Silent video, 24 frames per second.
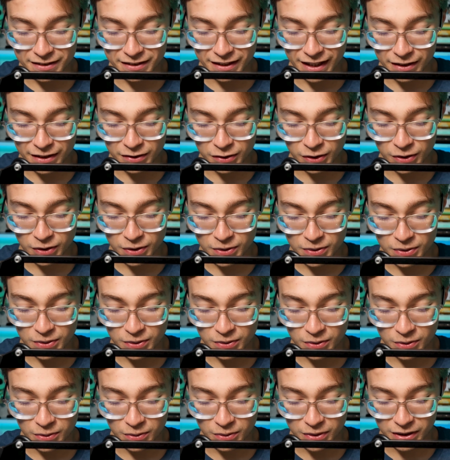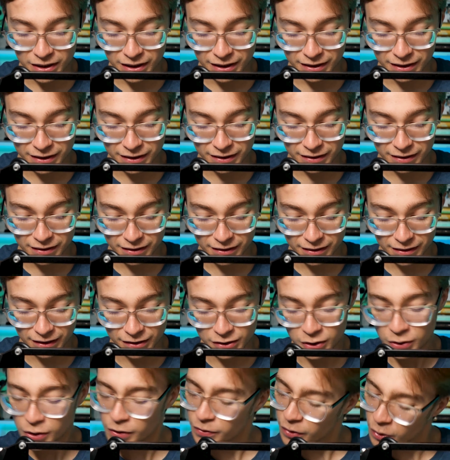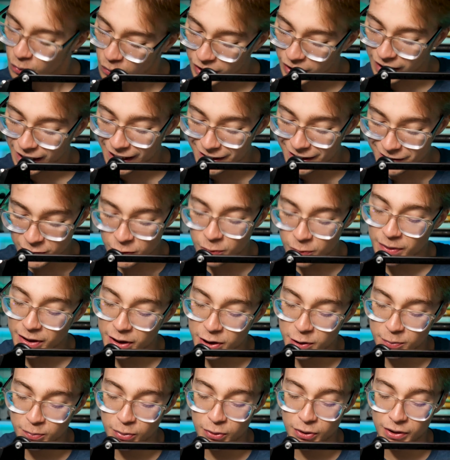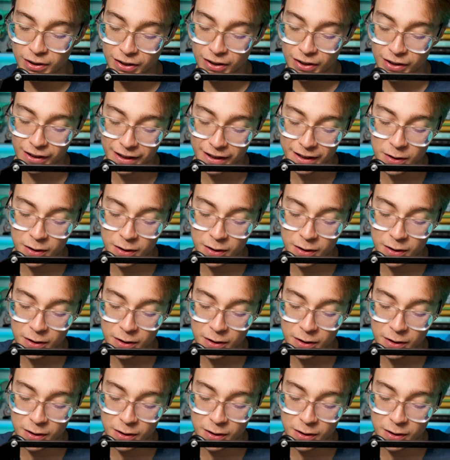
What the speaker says: Let's get to. I don't know if I want to get into the big spoiler,